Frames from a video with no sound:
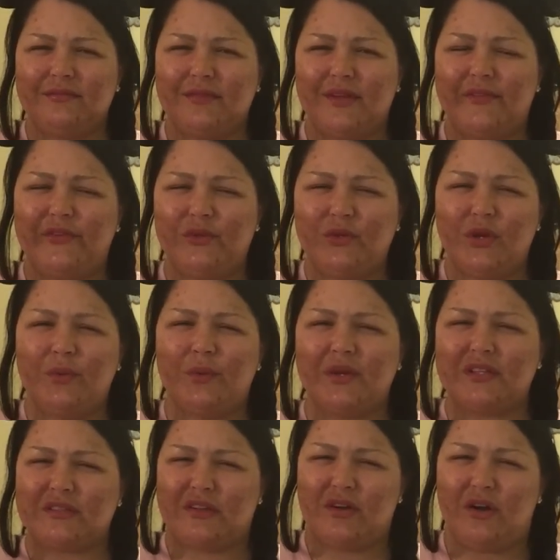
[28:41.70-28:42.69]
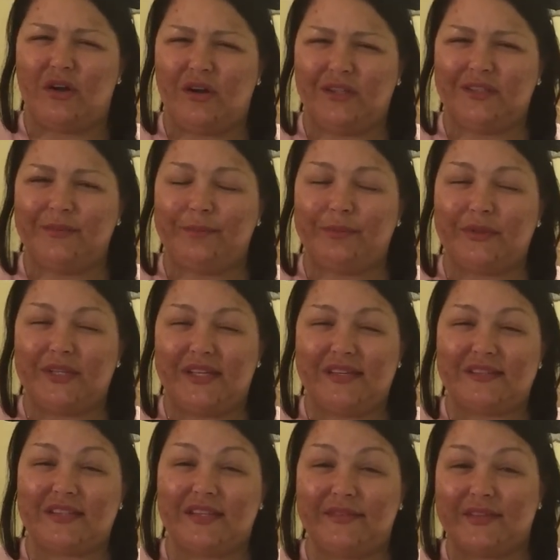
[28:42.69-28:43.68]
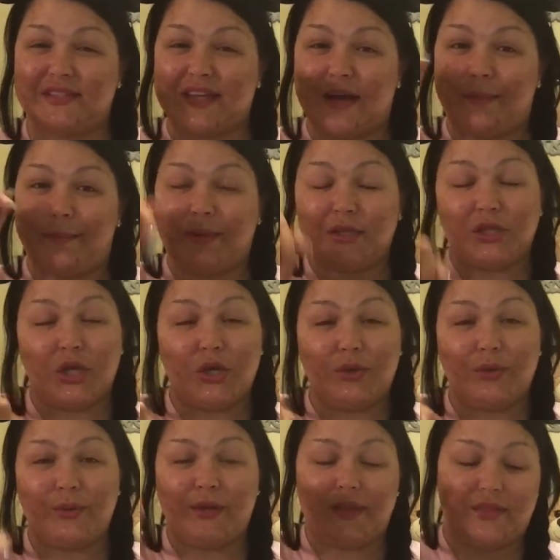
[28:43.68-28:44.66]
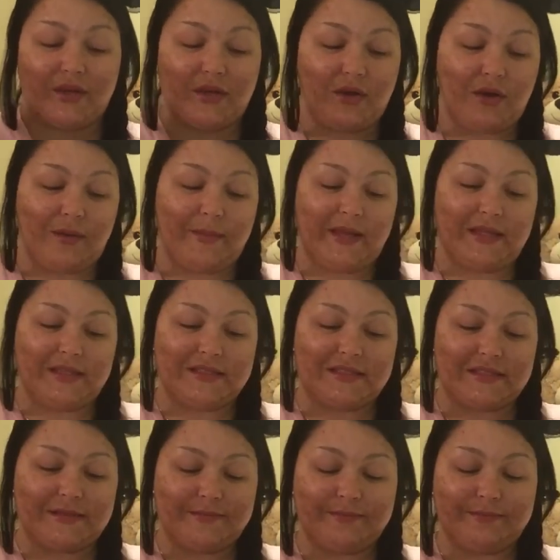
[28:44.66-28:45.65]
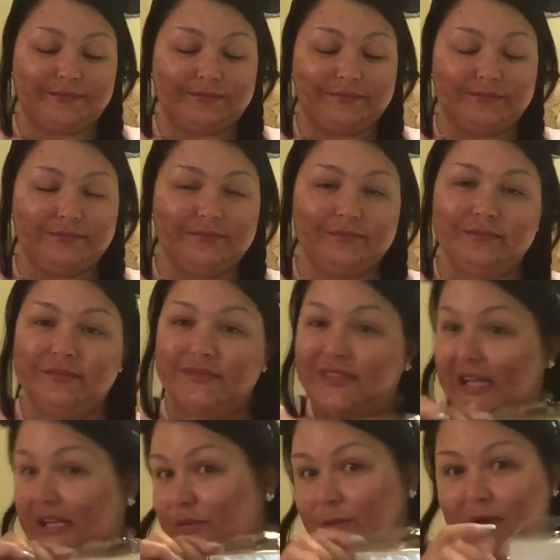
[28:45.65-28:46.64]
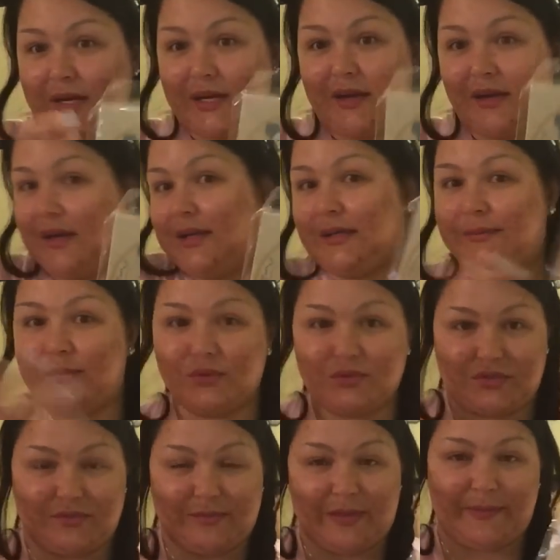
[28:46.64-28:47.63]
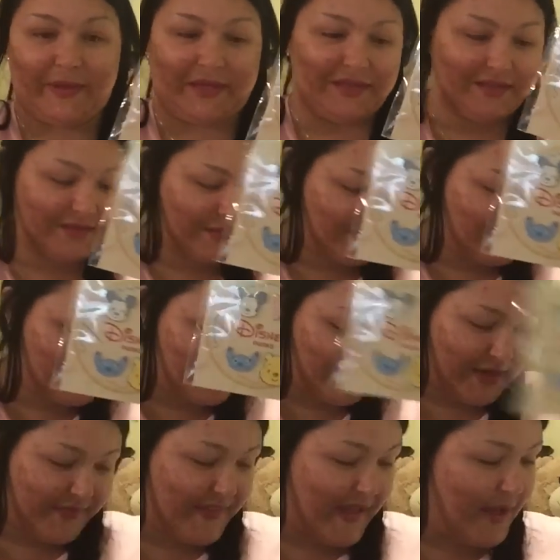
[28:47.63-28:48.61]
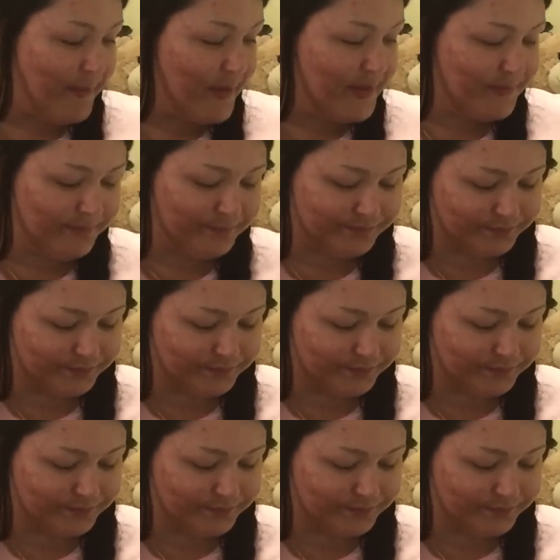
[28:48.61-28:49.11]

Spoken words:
If you know what it's called, please leave it down below in the comments. That's where I got most of my pins. So I got that one.